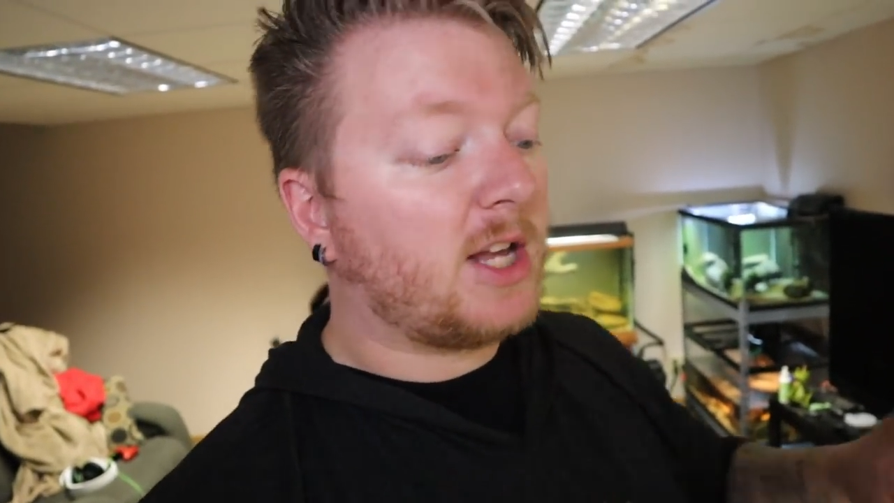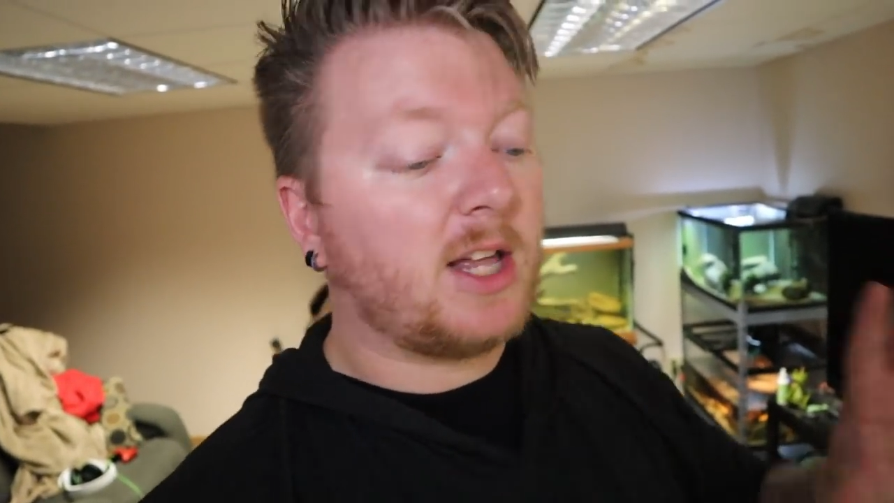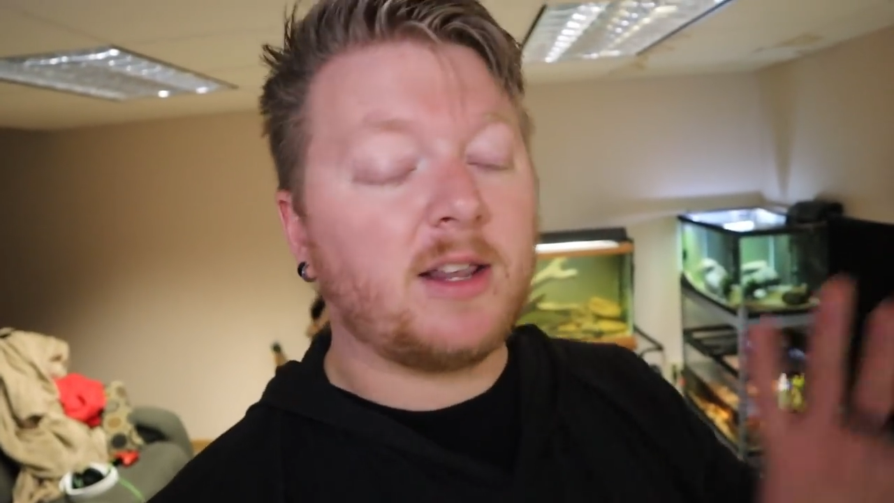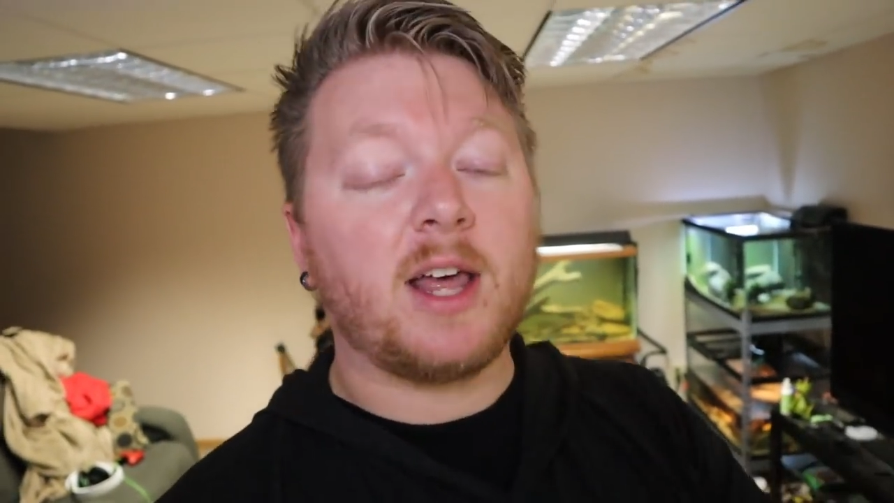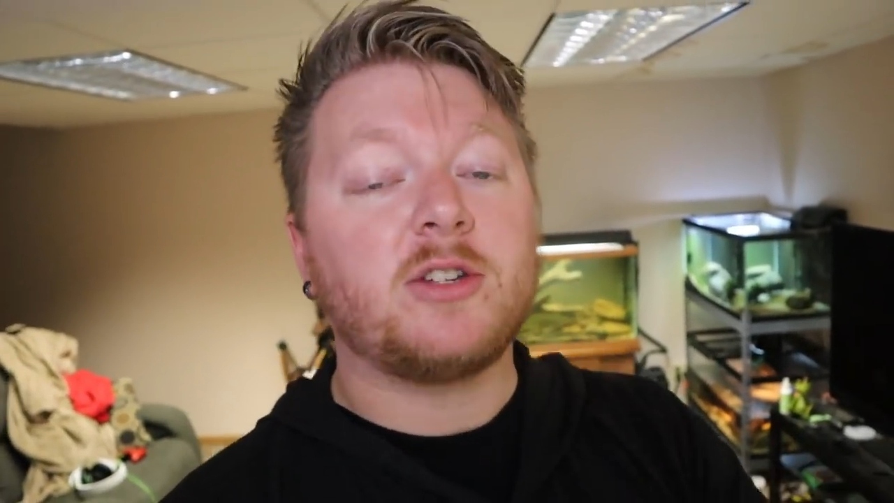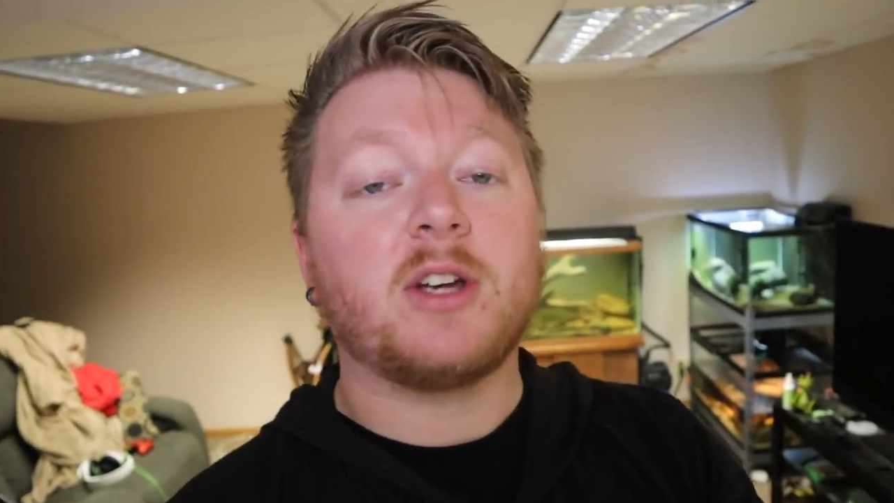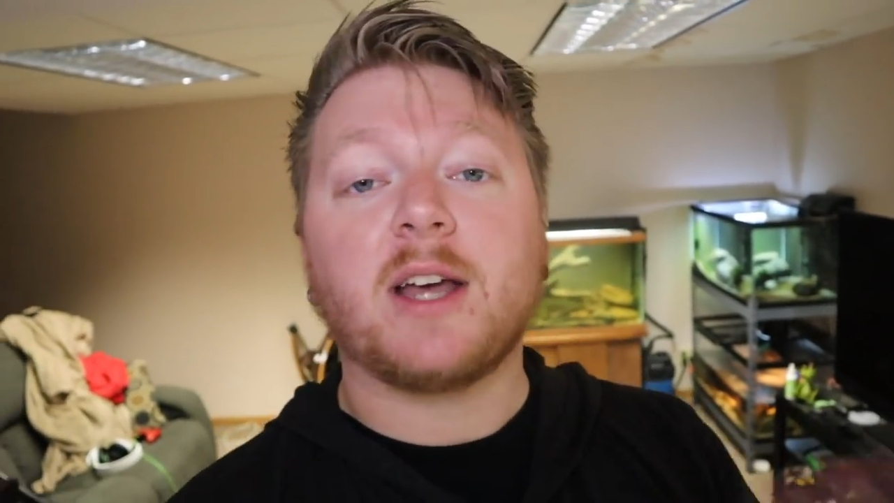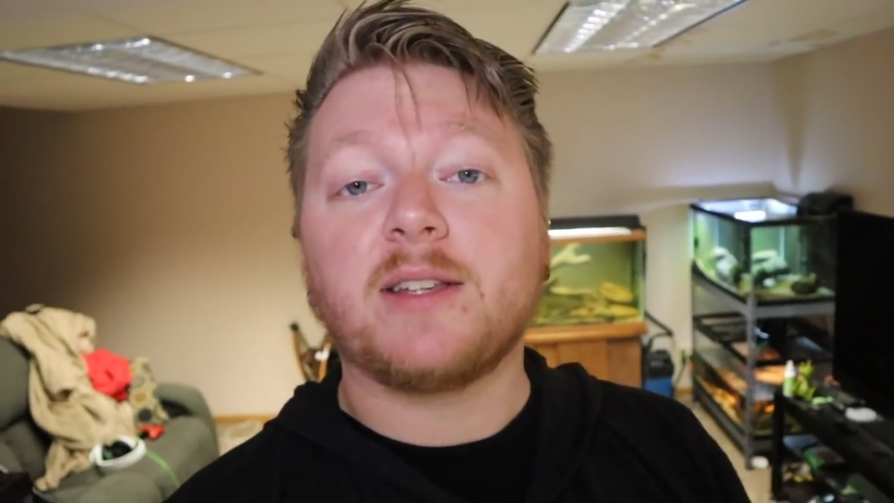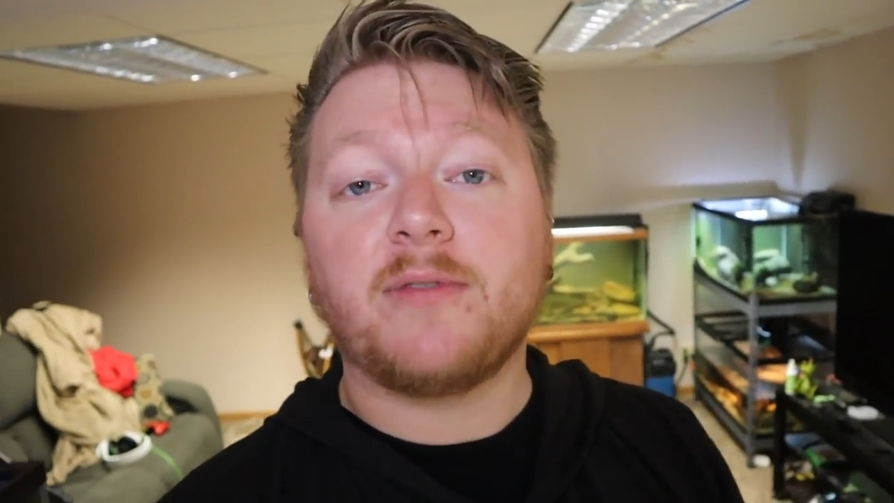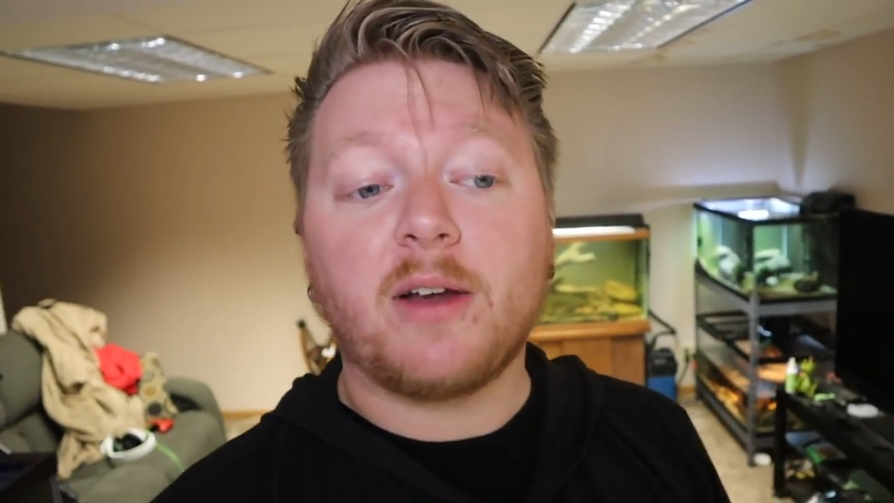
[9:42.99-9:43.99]
in that you
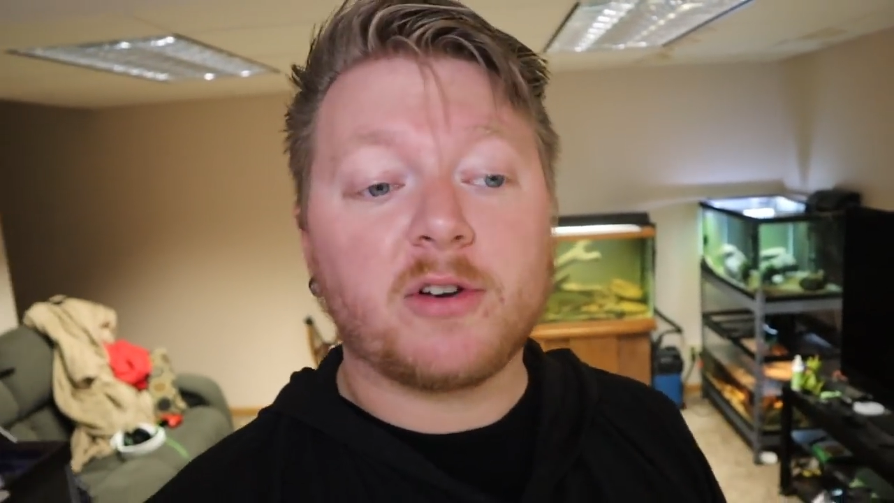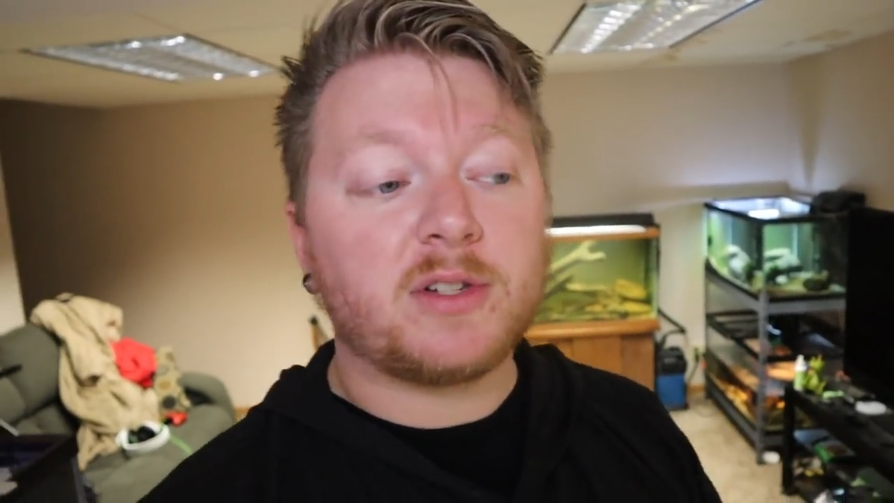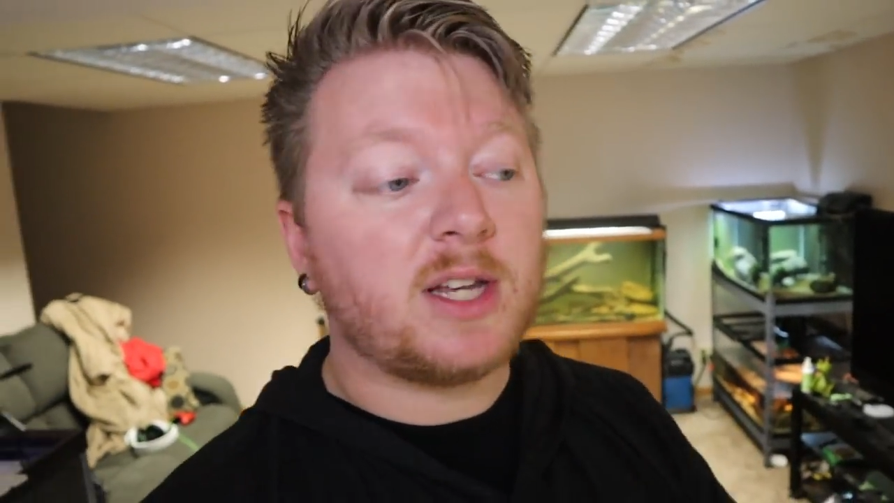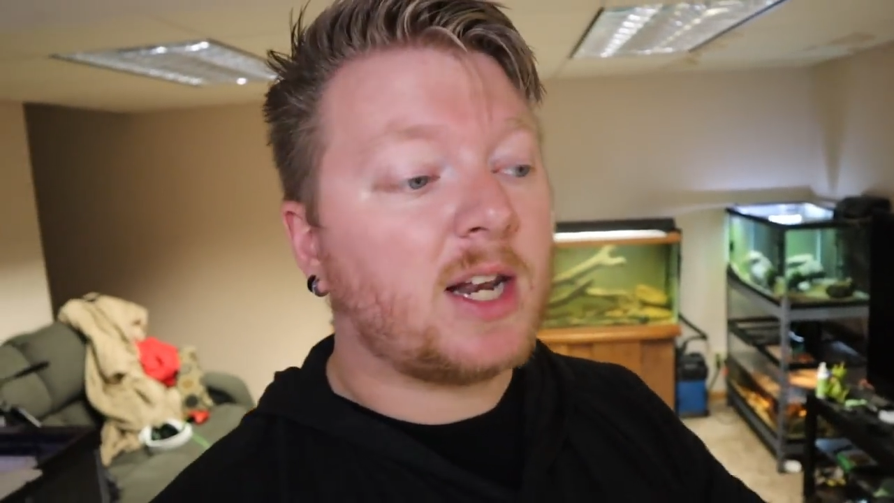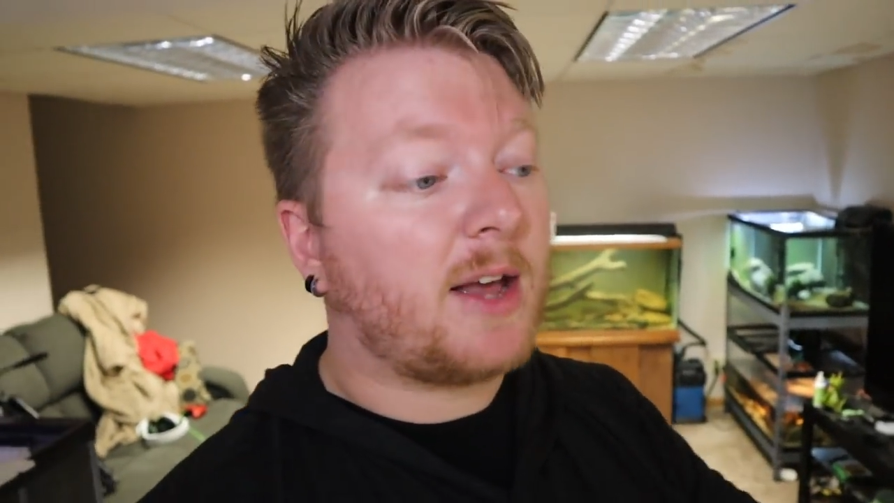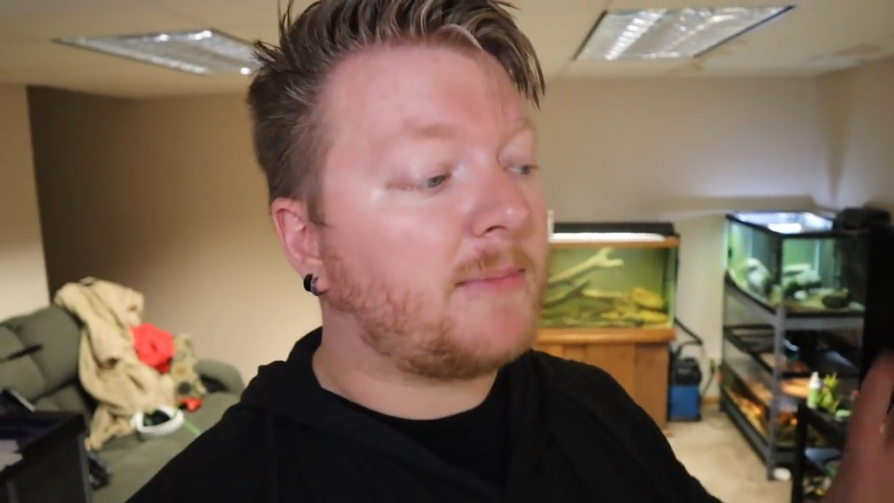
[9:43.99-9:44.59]
guys have never seen.